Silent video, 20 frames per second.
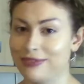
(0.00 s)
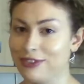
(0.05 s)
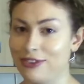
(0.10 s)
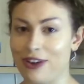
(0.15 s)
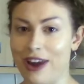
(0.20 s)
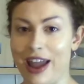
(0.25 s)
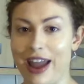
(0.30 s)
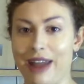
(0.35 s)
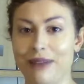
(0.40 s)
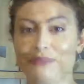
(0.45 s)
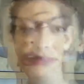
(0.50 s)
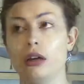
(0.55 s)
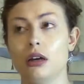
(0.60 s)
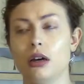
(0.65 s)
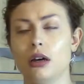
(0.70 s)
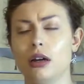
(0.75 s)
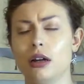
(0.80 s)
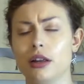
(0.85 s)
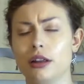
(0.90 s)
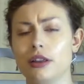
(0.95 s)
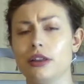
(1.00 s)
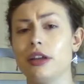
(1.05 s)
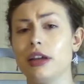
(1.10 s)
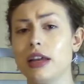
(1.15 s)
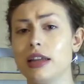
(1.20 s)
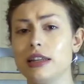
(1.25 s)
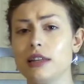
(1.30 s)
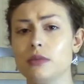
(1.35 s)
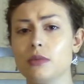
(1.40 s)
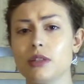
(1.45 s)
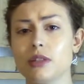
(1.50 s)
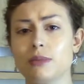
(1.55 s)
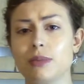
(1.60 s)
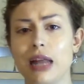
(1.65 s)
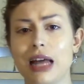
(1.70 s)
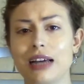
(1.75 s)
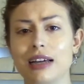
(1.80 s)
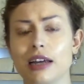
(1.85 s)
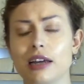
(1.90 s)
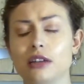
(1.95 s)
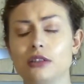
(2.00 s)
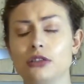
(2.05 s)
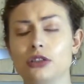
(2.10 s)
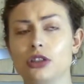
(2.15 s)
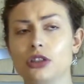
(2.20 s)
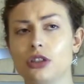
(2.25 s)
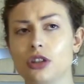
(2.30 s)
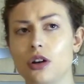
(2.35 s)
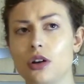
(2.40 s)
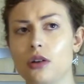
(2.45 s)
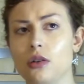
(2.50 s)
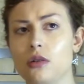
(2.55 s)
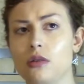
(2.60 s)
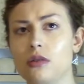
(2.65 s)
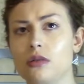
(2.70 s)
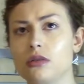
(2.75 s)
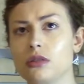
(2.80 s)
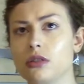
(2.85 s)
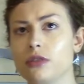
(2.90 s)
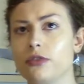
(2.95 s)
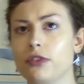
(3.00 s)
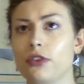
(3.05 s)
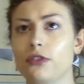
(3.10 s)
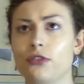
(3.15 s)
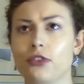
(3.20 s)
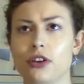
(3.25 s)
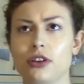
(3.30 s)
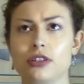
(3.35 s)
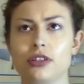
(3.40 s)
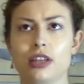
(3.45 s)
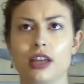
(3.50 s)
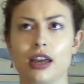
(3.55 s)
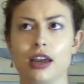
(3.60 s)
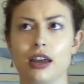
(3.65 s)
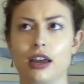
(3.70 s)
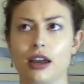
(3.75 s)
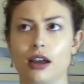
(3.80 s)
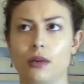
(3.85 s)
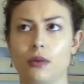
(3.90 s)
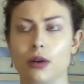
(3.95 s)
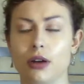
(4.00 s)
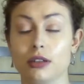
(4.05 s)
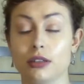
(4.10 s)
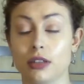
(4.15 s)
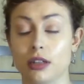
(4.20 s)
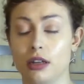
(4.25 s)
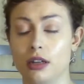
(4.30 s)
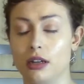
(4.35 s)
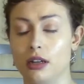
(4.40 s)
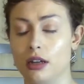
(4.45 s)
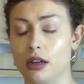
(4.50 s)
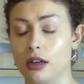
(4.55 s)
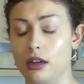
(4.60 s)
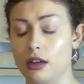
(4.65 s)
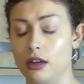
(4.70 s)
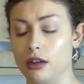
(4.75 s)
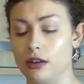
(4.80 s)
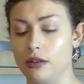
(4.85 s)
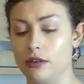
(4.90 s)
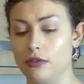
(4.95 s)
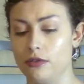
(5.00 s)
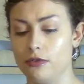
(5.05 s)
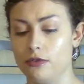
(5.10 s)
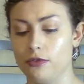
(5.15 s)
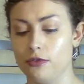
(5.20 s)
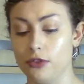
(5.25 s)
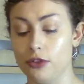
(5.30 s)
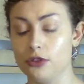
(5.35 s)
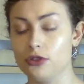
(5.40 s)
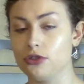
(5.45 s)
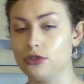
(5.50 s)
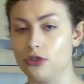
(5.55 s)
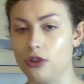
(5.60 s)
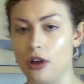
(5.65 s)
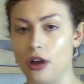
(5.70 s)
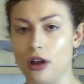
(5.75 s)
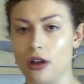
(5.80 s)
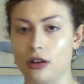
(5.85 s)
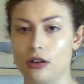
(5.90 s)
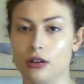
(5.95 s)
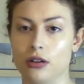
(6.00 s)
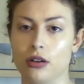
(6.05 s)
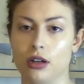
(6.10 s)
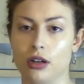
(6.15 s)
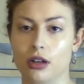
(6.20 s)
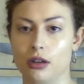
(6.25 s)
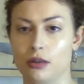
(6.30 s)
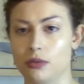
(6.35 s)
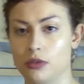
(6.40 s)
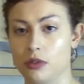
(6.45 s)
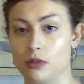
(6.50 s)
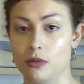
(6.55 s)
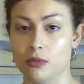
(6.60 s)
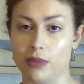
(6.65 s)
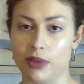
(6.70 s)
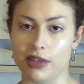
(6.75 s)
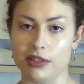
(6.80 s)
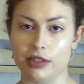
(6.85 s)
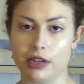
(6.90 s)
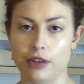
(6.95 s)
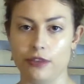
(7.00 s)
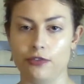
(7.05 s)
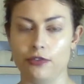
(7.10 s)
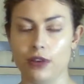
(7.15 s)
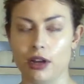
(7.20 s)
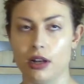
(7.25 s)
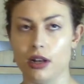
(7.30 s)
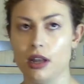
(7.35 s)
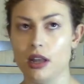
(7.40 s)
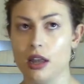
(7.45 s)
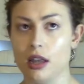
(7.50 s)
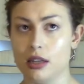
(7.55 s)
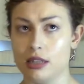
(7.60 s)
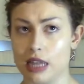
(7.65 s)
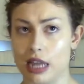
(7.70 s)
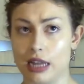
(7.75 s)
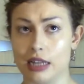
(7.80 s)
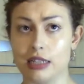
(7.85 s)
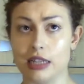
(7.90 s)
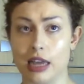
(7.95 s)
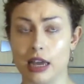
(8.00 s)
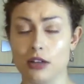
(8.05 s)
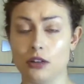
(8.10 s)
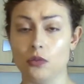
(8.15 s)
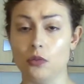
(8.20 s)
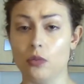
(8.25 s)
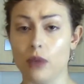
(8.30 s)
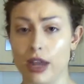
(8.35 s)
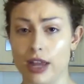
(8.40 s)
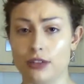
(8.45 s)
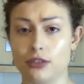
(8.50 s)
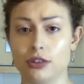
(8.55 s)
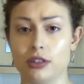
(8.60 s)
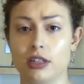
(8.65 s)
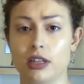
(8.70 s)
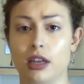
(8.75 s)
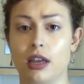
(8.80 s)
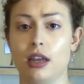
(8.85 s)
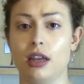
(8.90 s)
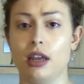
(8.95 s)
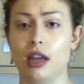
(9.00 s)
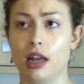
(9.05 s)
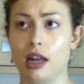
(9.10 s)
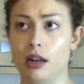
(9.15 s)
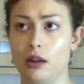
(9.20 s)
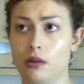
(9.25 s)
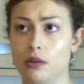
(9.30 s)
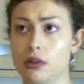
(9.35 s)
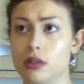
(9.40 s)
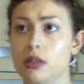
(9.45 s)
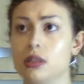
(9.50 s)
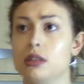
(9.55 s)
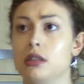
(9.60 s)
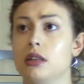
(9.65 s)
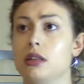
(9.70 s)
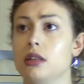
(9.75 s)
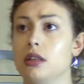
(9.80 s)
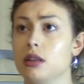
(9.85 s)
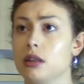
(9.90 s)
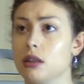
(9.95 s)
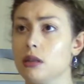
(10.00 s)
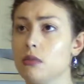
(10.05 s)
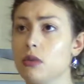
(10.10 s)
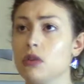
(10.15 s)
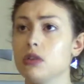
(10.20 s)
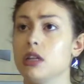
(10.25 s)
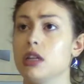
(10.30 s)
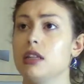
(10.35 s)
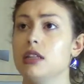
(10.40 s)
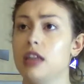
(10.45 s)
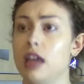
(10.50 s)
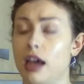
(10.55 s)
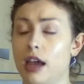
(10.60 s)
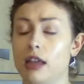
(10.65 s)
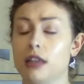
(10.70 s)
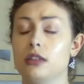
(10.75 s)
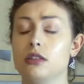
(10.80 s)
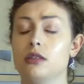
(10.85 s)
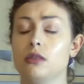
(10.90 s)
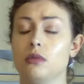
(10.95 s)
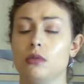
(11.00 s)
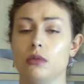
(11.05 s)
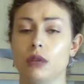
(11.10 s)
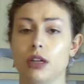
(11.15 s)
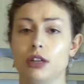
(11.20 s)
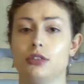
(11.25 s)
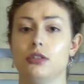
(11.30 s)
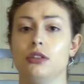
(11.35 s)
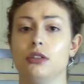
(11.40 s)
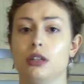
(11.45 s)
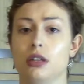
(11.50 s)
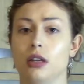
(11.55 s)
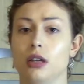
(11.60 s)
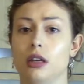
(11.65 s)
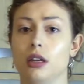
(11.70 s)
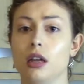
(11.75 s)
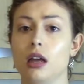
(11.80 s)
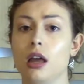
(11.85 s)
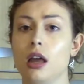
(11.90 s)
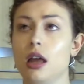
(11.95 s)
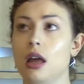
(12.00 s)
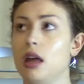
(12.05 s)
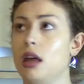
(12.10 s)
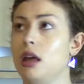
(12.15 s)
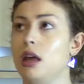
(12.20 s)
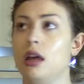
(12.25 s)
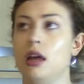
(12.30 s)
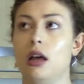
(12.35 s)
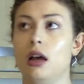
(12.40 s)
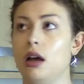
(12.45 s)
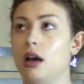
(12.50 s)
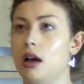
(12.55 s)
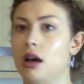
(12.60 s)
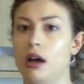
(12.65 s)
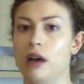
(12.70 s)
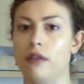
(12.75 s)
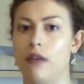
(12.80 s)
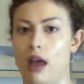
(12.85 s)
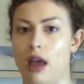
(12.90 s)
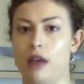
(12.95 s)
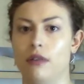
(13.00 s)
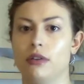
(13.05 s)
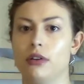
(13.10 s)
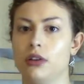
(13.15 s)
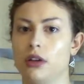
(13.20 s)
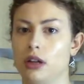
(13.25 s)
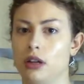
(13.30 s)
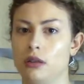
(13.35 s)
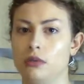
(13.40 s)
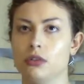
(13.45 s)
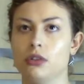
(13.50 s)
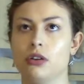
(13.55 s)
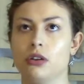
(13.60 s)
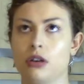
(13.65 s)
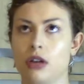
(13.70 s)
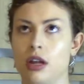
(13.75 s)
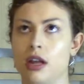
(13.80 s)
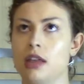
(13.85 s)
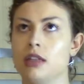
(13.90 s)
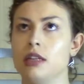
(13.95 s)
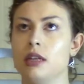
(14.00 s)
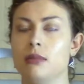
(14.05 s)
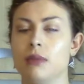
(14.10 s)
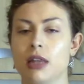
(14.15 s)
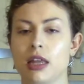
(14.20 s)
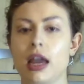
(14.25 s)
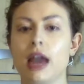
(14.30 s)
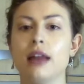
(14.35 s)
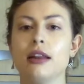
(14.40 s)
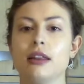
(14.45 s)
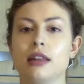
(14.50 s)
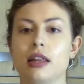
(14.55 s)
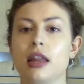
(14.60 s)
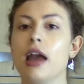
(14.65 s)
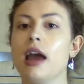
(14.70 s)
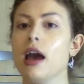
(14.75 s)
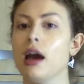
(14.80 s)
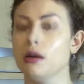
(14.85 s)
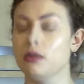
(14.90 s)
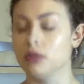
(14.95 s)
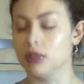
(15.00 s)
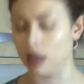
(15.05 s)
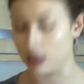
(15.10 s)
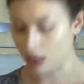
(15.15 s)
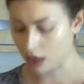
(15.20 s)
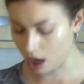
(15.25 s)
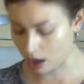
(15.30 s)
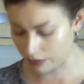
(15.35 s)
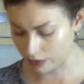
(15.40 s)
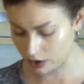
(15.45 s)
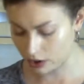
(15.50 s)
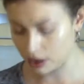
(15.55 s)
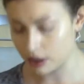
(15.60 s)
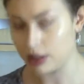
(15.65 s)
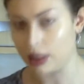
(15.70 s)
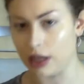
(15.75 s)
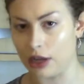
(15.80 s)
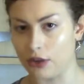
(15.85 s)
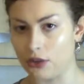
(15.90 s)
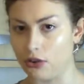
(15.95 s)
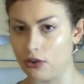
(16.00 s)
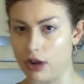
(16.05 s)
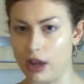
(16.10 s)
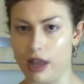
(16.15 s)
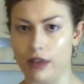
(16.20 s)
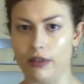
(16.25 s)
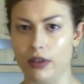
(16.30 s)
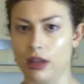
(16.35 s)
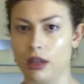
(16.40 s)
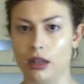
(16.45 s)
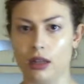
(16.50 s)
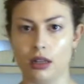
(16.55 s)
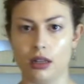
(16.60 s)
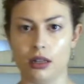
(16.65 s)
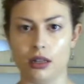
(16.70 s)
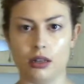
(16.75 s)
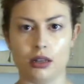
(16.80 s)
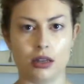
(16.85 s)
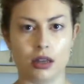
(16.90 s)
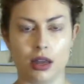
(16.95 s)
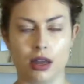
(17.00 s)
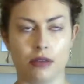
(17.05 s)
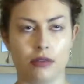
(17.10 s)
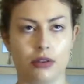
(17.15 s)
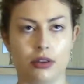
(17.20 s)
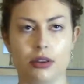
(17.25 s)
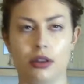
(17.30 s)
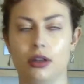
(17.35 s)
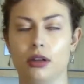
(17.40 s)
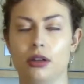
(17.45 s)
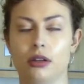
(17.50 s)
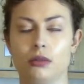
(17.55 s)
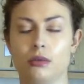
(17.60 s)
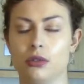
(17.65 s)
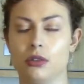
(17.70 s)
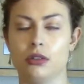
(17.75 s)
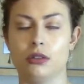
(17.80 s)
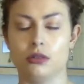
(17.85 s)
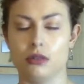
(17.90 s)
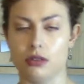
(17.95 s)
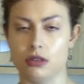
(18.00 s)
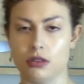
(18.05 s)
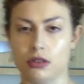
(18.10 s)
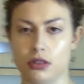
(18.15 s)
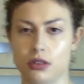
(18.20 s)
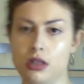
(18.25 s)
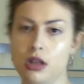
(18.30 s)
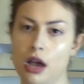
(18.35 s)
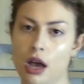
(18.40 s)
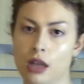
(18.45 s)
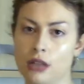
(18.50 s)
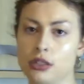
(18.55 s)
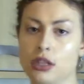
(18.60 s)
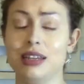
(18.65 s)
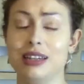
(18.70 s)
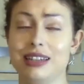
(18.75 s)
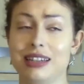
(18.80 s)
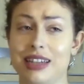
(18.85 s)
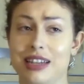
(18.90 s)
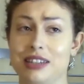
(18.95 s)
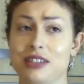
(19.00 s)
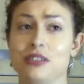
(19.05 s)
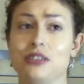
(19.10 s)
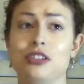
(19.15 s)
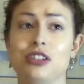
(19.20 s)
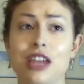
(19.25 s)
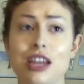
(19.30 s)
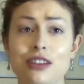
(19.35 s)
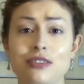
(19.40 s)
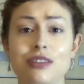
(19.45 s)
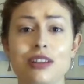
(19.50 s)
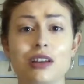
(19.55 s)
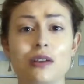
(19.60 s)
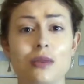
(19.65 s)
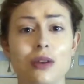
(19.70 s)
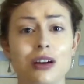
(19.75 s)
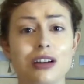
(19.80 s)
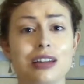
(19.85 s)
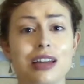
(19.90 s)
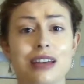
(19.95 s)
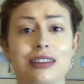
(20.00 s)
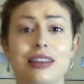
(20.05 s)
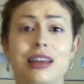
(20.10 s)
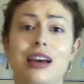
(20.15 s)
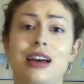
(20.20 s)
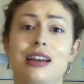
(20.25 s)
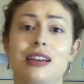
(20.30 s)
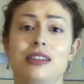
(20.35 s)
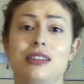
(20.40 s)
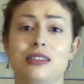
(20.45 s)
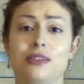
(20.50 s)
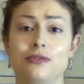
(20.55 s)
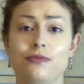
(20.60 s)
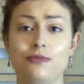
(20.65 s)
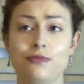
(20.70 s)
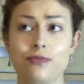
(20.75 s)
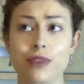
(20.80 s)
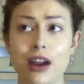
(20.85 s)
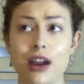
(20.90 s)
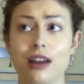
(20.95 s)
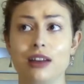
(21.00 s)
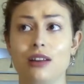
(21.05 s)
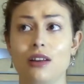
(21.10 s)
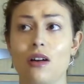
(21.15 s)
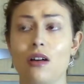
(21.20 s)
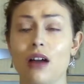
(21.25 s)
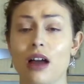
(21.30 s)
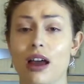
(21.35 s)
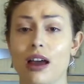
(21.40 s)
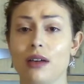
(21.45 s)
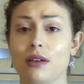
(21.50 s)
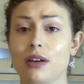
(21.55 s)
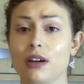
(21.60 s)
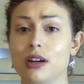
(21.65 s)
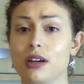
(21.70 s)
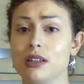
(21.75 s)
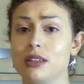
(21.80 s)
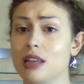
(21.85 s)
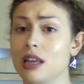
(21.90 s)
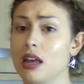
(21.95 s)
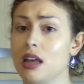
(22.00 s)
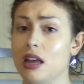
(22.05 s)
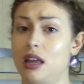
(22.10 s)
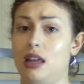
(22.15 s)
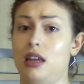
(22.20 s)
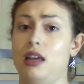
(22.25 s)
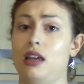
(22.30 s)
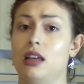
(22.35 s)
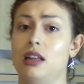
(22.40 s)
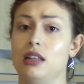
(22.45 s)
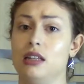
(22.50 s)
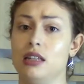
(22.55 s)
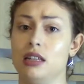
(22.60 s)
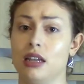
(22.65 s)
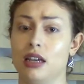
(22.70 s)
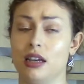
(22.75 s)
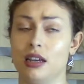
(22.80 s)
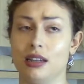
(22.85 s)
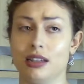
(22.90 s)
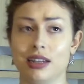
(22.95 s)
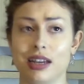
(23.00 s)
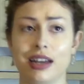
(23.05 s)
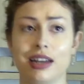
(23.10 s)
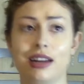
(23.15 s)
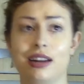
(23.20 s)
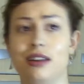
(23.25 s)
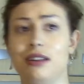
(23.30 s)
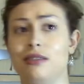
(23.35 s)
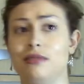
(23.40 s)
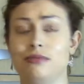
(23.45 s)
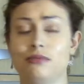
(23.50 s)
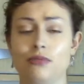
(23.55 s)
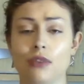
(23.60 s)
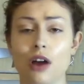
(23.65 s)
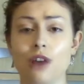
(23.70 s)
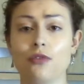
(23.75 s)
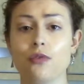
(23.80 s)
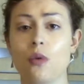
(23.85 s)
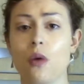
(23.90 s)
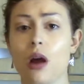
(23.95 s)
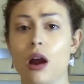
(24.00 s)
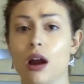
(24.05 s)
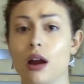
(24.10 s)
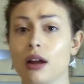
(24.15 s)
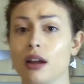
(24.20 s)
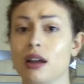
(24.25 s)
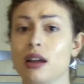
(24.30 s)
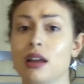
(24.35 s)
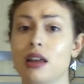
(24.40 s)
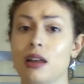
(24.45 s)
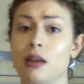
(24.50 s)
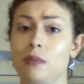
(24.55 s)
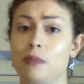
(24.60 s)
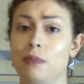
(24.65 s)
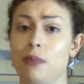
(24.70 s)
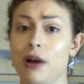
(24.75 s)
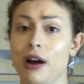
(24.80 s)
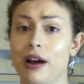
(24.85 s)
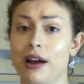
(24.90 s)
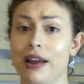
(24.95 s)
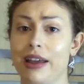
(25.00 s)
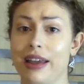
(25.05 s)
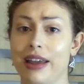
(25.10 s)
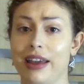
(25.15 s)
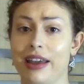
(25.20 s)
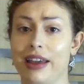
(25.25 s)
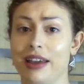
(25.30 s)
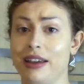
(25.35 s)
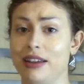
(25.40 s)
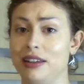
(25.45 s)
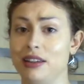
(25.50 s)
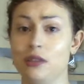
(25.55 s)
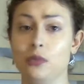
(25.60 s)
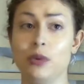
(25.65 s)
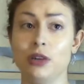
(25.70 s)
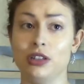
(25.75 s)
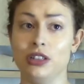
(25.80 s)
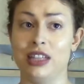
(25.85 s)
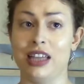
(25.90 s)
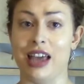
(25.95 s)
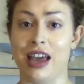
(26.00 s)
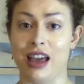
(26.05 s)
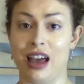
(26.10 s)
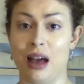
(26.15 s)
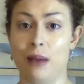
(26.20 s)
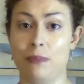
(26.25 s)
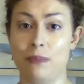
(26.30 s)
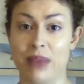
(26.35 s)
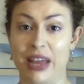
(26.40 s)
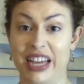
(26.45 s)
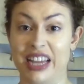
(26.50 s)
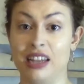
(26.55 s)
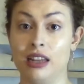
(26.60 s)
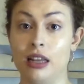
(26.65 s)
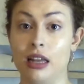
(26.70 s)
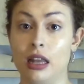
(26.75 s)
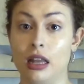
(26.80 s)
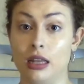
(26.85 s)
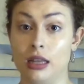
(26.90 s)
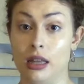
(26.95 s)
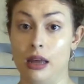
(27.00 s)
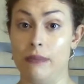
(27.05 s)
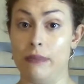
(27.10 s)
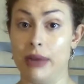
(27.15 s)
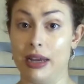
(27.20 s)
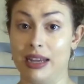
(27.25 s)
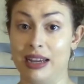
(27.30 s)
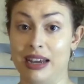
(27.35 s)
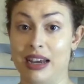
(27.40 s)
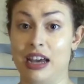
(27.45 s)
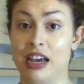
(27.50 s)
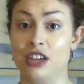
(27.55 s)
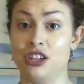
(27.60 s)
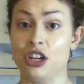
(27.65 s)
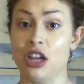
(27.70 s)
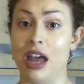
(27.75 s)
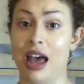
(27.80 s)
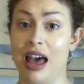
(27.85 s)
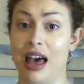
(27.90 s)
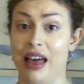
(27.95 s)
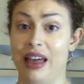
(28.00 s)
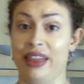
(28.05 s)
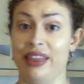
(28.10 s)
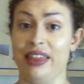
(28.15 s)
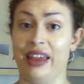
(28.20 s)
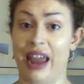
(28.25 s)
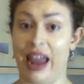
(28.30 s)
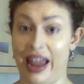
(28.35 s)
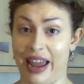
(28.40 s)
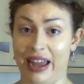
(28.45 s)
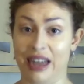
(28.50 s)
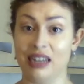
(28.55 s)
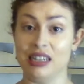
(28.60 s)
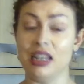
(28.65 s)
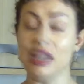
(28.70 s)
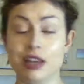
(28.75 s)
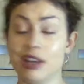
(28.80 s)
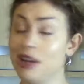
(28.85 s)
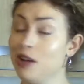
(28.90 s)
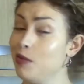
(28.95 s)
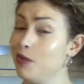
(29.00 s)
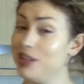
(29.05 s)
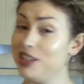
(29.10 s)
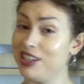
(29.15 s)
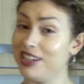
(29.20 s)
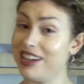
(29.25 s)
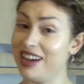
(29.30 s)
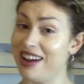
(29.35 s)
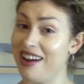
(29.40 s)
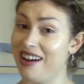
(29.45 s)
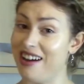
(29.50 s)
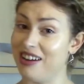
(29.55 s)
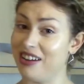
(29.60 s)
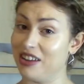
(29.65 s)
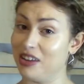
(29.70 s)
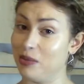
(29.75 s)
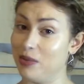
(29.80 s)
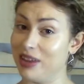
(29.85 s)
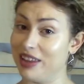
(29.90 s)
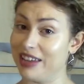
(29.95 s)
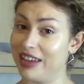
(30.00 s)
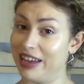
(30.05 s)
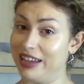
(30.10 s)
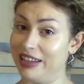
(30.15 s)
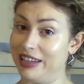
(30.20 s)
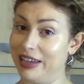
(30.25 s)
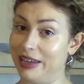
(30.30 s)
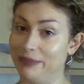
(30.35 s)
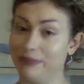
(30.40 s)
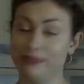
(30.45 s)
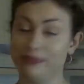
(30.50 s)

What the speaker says: Great. Another thing I did was a Black Isle show. So for the first day I worked in a food truck, which was a bit different. Second day I did waitressing, and it was the most intense waitressing I've ever done. It was crazy. By the end of the day I was like covered in like gravy and everything. It was just nuts. Yeah, so generally work like that is very long hours and kind of rough work, but you will get a big lump of cash at the end, which you can't argue with, can you?